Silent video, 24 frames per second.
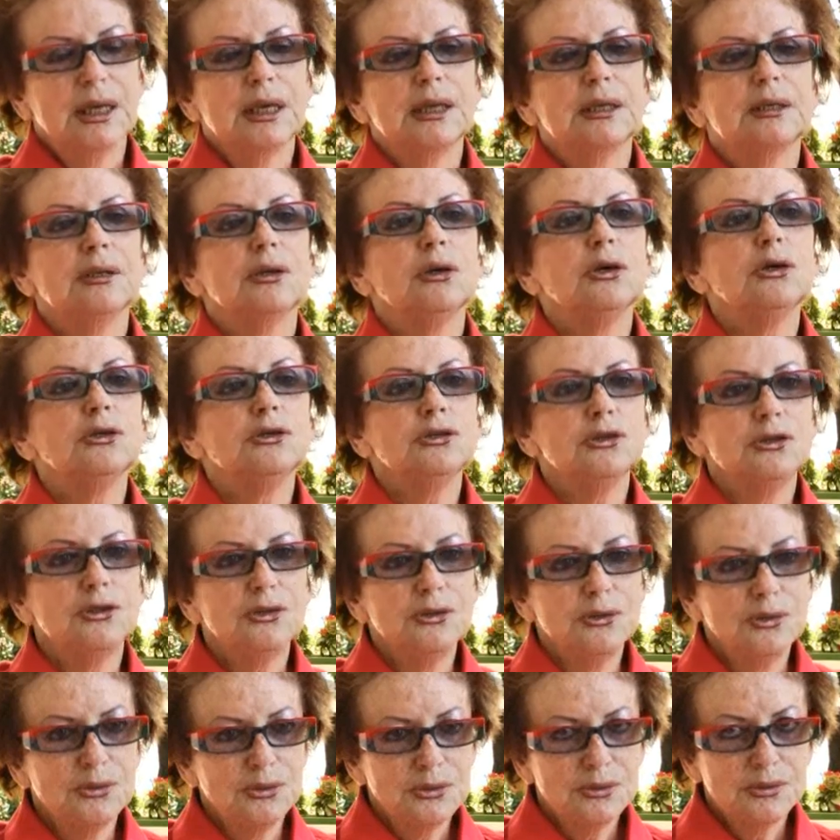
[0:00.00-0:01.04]
and not
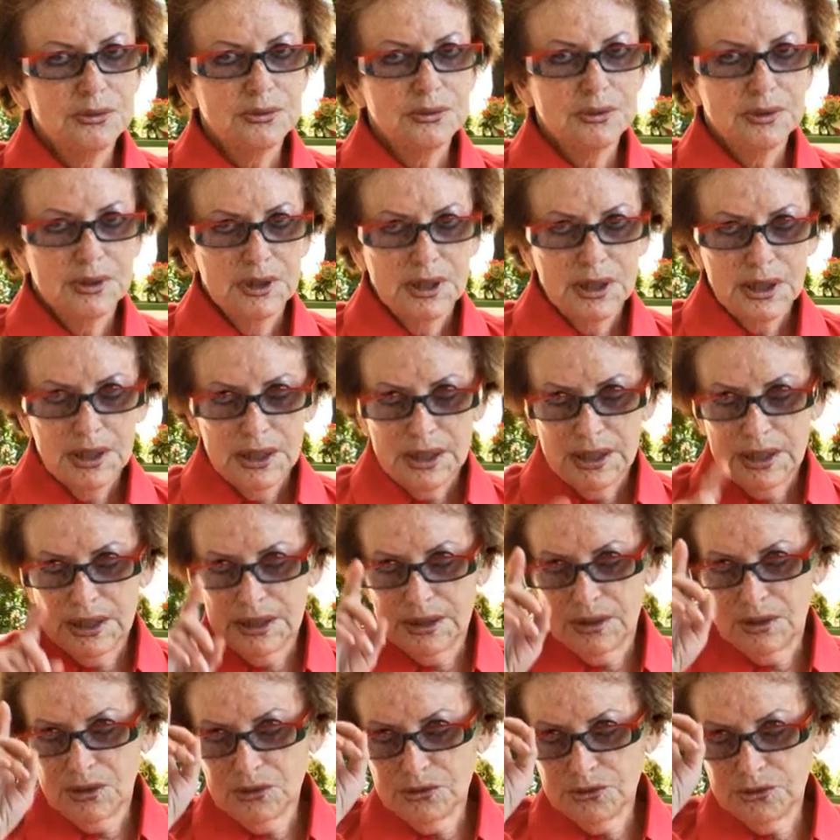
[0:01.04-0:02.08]
you,
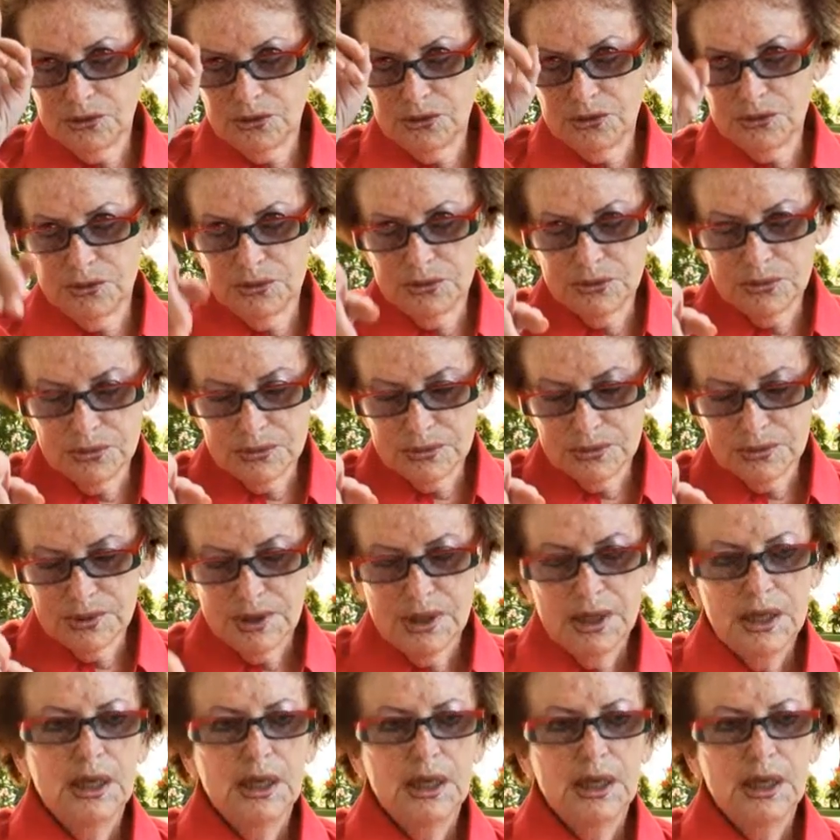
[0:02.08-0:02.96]
and not you,